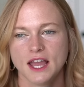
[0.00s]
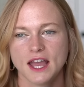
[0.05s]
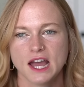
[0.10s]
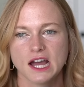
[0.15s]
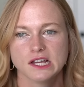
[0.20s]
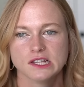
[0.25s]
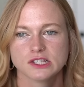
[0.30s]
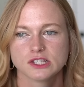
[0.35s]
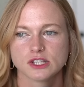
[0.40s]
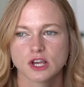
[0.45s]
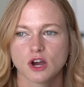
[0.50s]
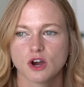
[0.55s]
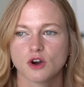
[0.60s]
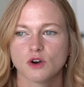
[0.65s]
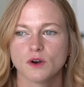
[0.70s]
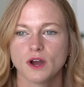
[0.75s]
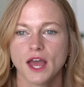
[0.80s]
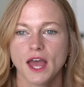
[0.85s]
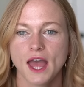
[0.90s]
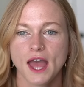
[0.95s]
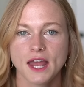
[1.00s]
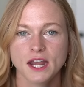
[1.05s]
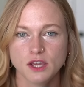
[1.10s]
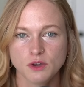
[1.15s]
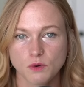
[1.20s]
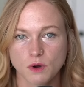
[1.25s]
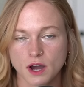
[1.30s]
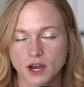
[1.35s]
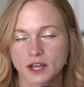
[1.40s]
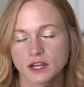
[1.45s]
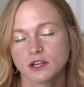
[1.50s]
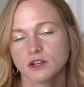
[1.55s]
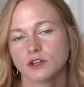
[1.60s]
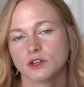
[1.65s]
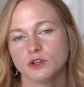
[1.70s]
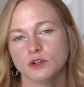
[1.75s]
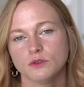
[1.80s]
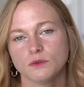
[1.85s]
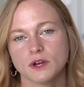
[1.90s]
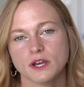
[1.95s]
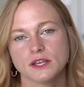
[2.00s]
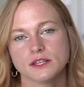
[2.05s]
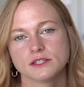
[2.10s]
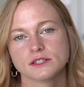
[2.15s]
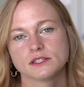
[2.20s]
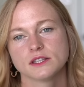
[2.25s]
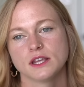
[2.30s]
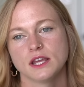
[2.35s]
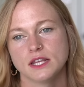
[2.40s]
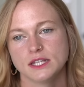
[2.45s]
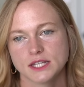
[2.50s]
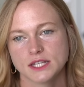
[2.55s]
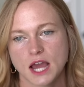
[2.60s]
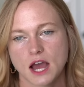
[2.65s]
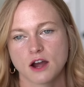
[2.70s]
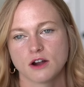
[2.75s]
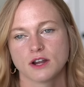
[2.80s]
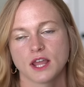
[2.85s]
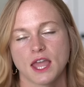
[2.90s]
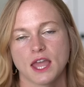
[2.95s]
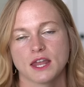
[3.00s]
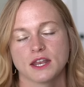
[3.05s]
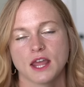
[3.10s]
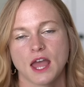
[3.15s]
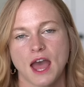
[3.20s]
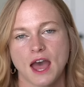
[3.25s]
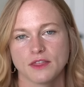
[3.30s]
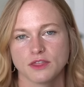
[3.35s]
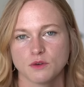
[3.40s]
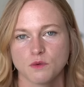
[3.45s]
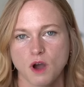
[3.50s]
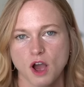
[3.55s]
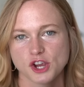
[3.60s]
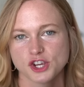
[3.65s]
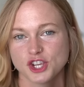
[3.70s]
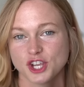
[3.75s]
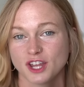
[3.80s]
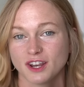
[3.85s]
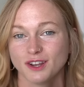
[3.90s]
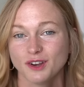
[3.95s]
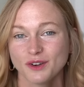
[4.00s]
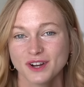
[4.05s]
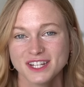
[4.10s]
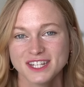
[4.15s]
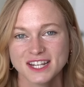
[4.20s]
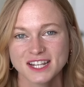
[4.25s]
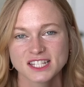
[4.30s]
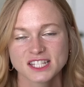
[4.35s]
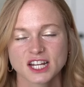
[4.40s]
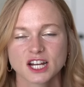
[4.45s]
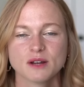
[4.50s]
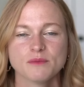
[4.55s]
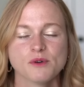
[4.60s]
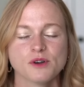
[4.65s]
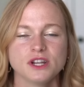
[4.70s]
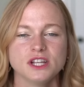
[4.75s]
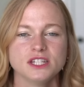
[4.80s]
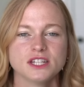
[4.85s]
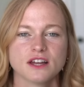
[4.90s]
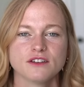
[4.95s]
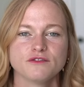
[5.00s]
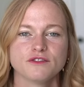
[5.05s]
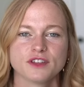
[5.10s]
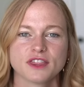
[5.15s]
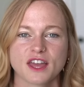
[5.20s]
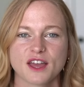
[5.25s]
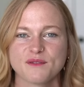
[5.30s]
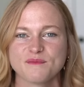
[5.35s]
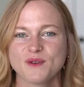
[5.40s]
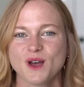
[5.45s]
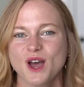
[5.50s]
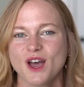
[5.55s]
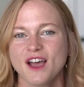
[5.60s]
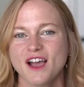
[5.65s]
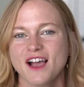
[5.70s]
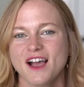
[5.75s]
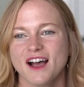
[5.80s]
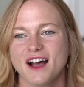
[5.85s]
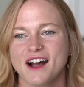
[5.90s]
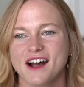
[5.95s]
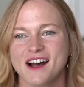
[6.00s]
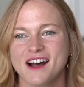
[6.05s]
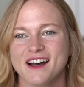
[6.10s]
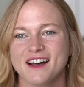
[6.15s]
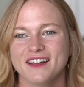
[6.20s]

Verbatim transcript: And so anyone who was endowed and had the washing and anointing ceremony done for them, uh,